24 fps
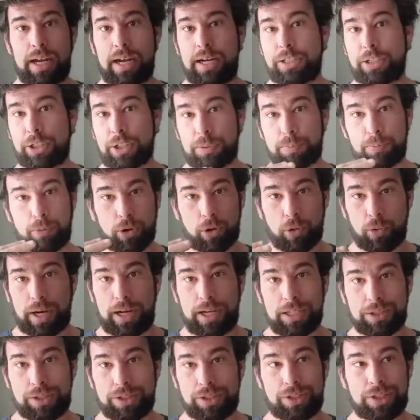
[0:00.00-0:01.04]
I just
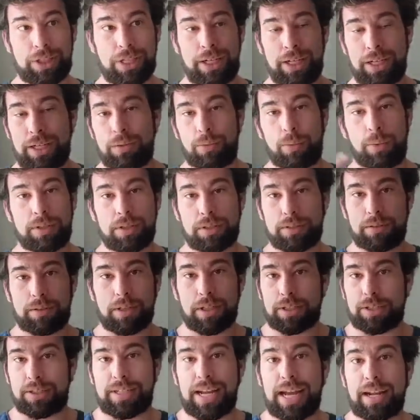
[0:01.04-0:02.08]
progress with
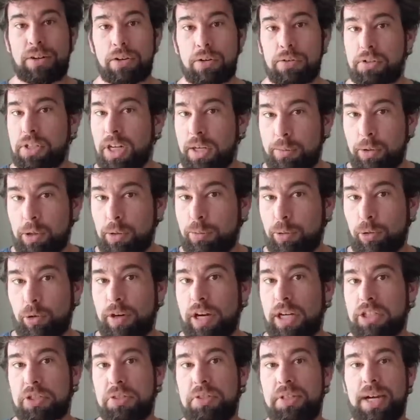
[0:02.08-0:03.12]
a standard double
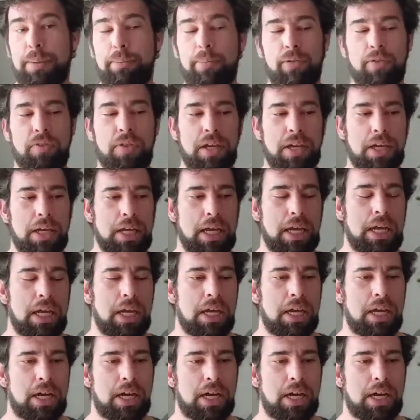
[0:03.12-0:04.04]
progression type of thing.